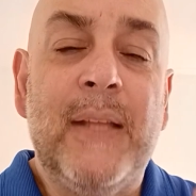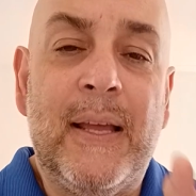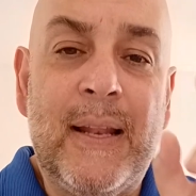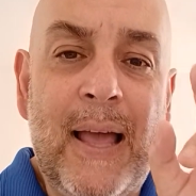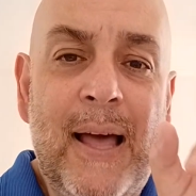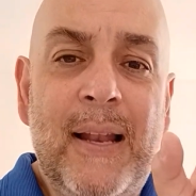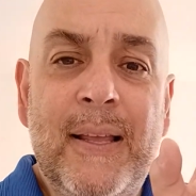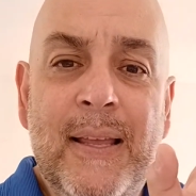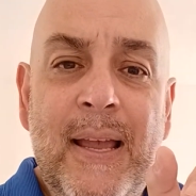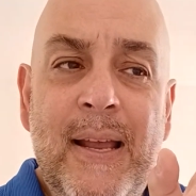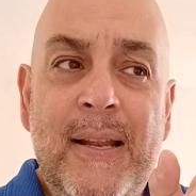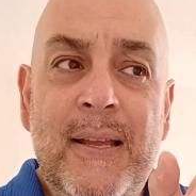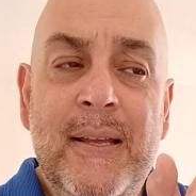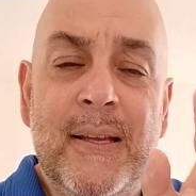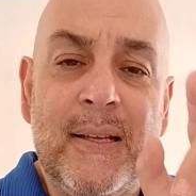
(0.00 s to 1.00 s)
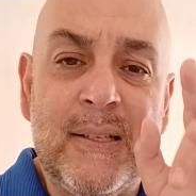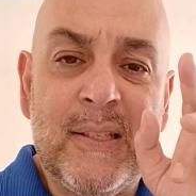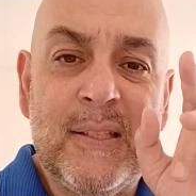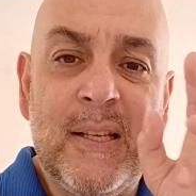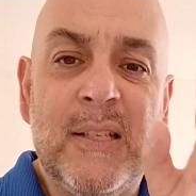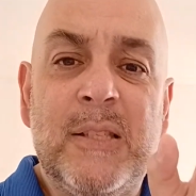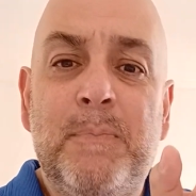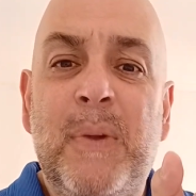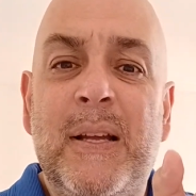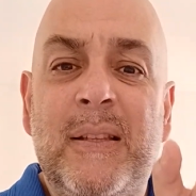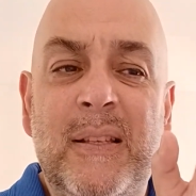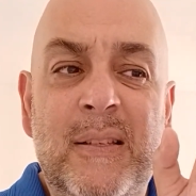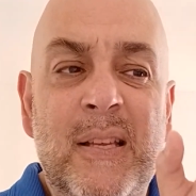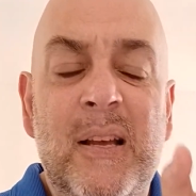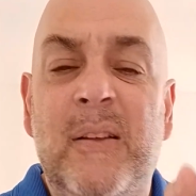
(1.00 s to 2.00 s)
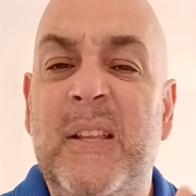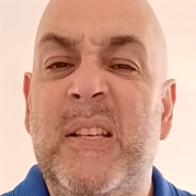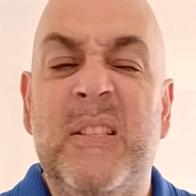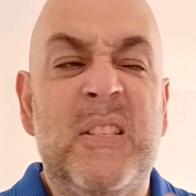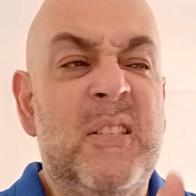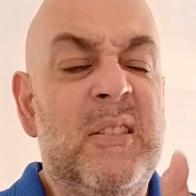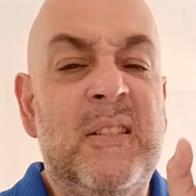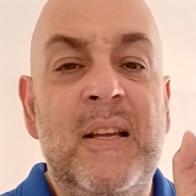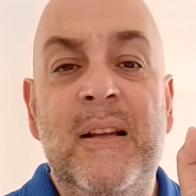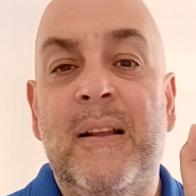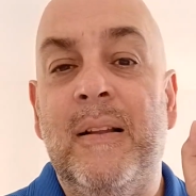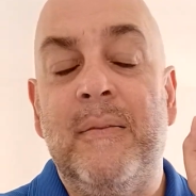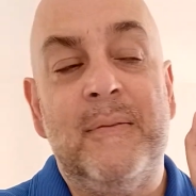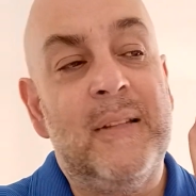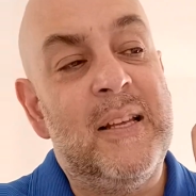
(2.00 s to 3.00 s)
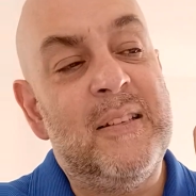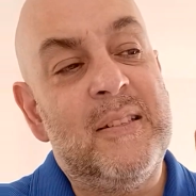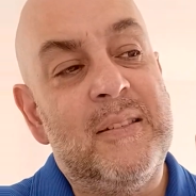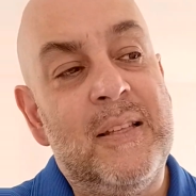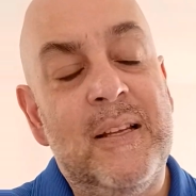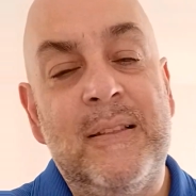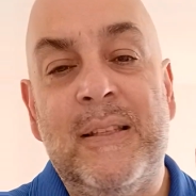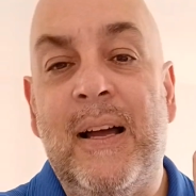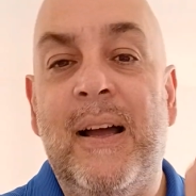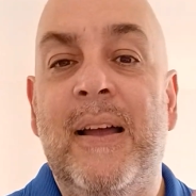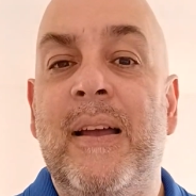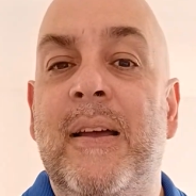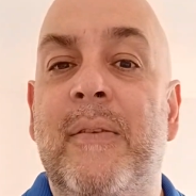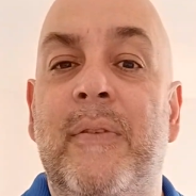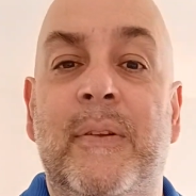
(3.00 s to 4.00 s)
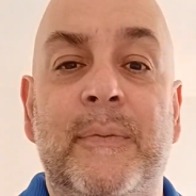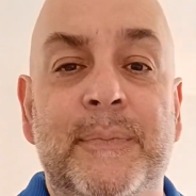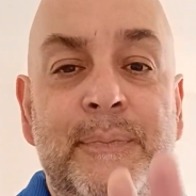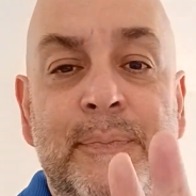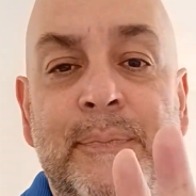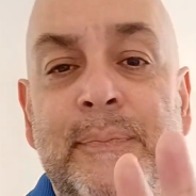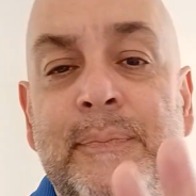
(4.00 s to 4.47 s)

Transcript: And Allegheny is suspect as hell. They stink to high heaven.